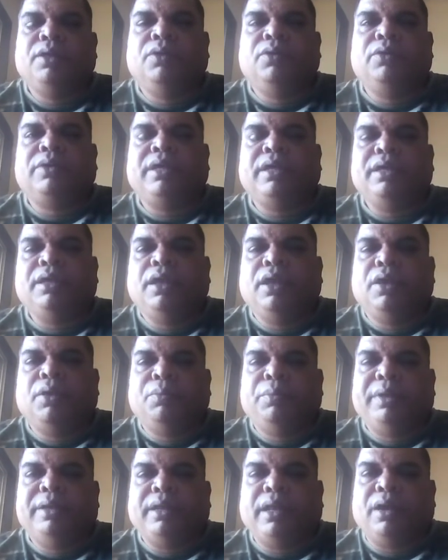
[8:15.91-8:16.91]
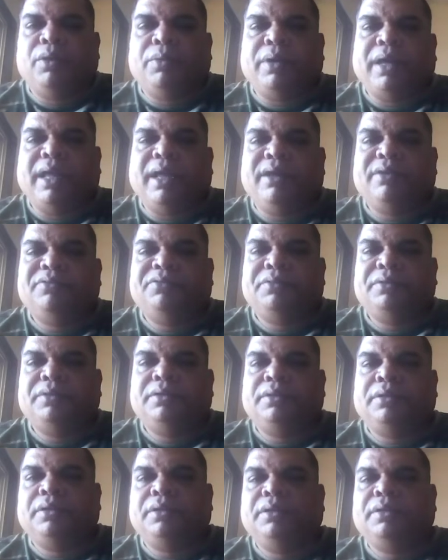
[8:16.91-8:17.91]
Okay, we now have
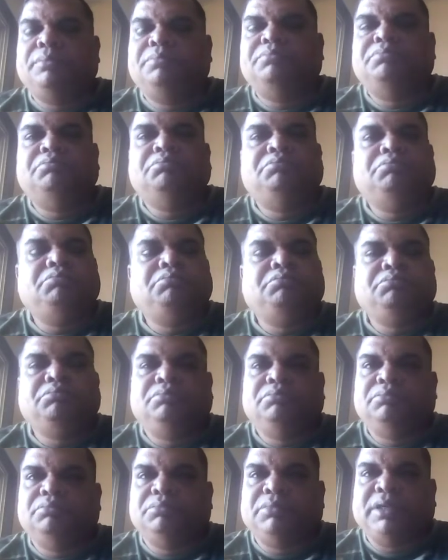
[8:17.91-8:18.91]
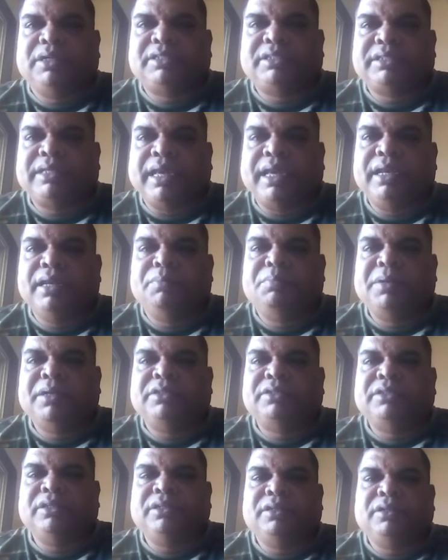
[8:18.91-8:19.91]
a scary
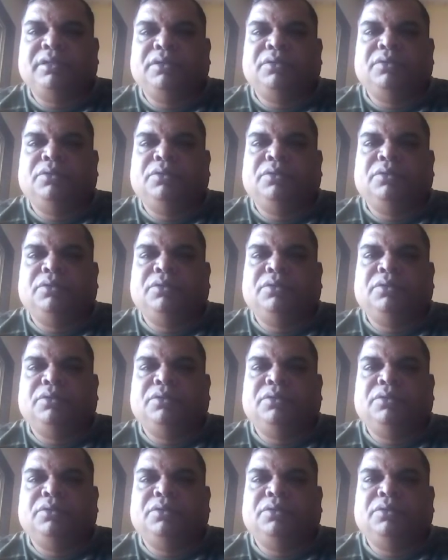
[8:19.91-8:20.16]
picture